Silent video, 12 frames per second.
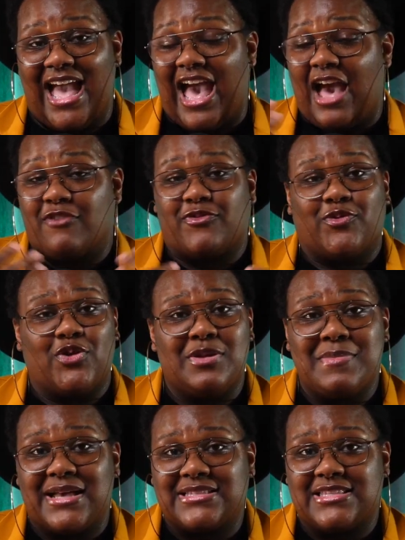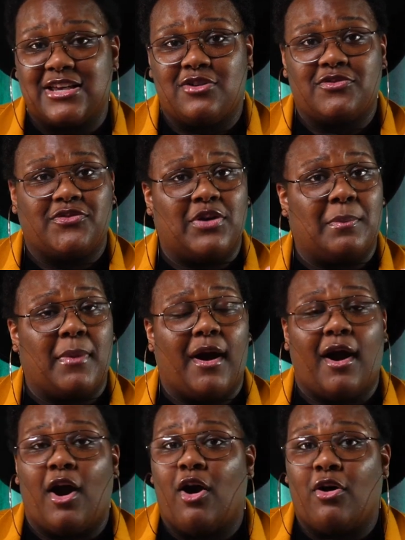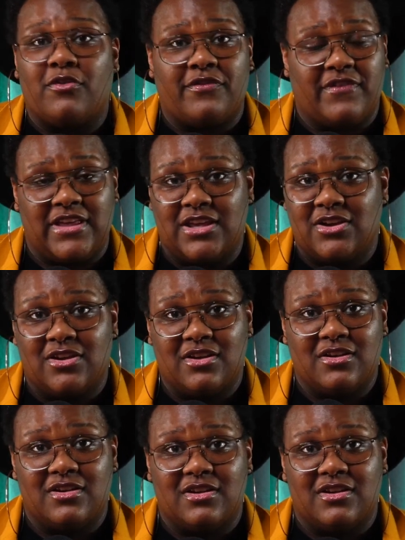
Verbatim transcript: I free myself from all fear,